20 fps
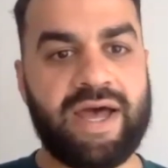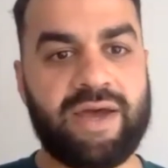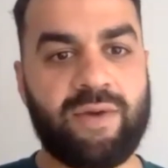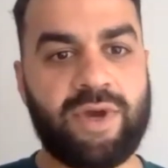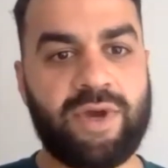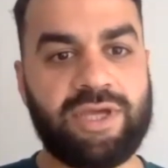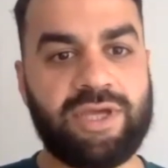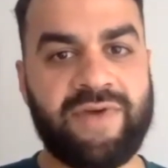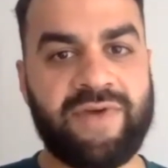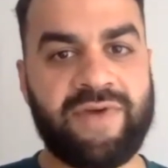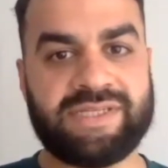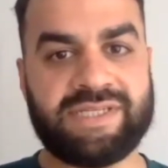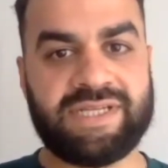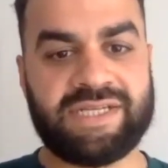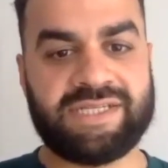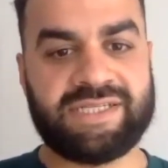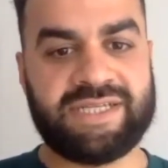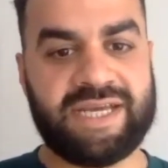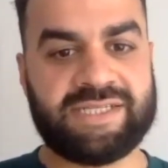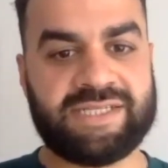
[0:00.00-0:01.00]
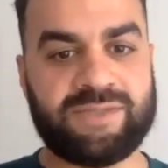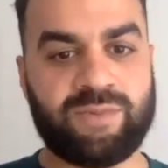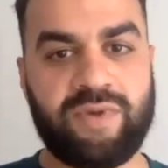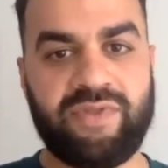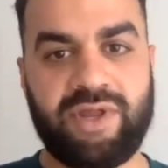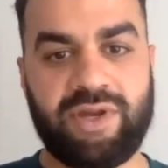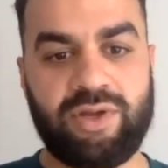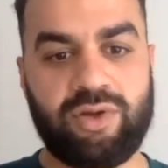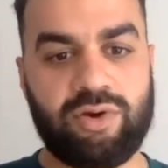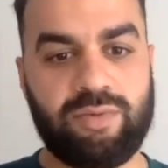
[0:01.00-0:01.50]
you've had success
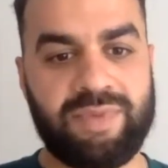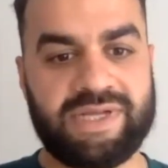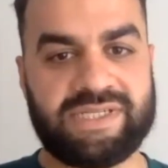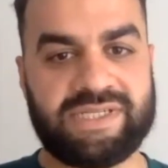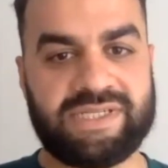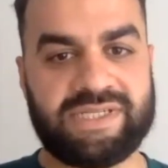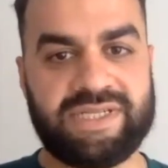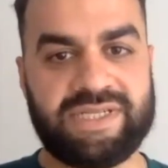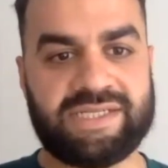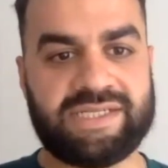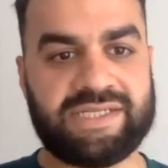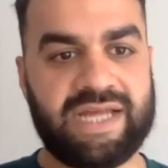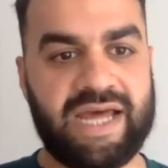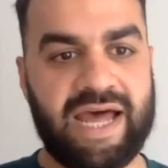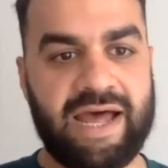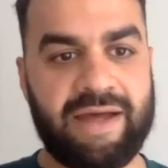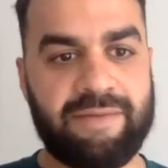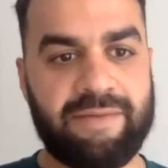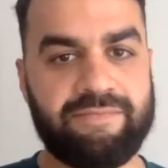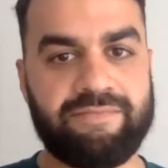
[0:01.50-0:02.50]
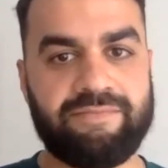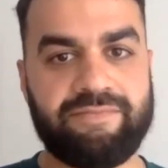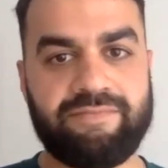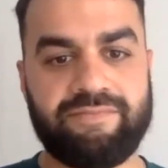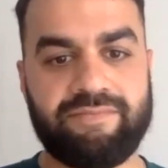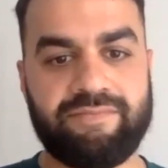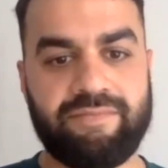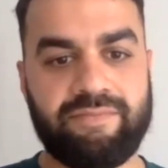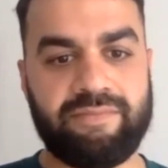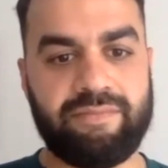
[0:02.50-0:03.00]
within your business?
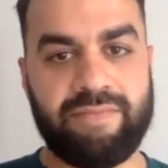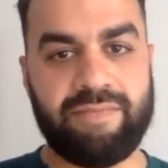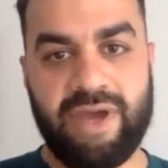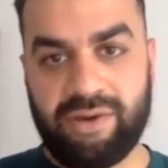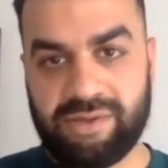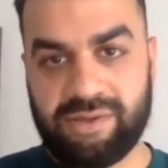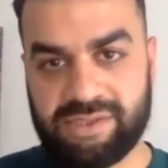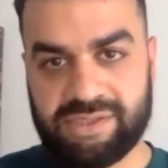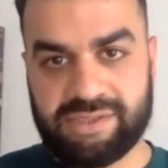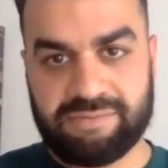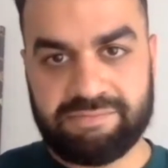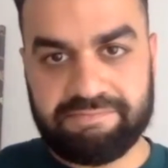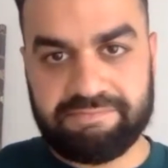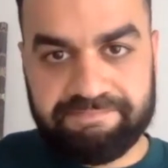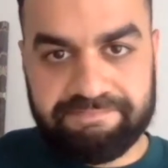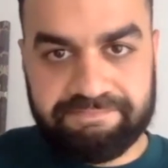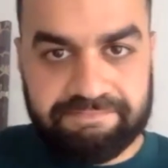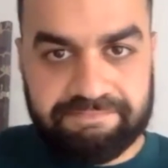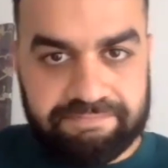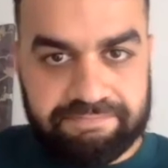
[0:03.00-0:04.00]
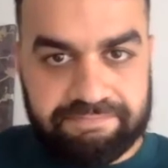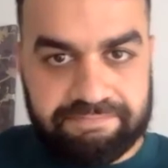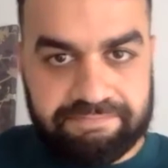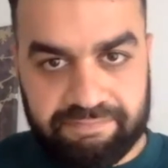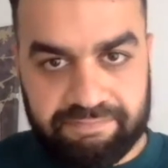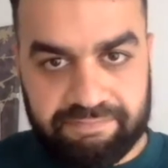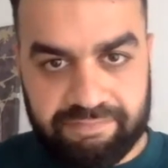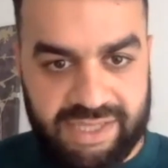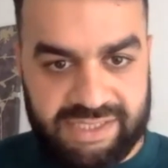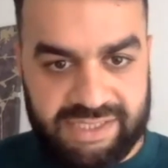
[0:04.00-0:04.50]
Mills, it'd
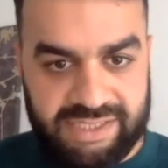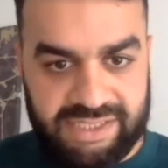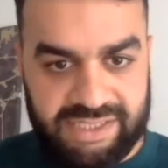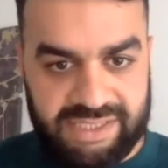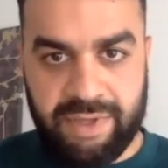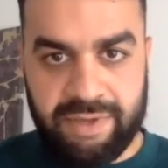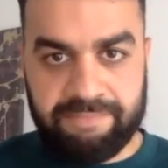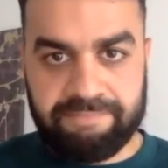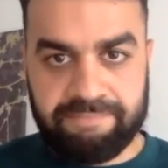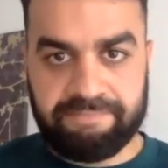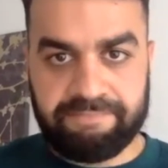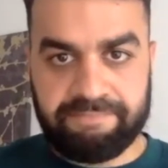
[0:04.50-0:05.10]
be great to hear from you.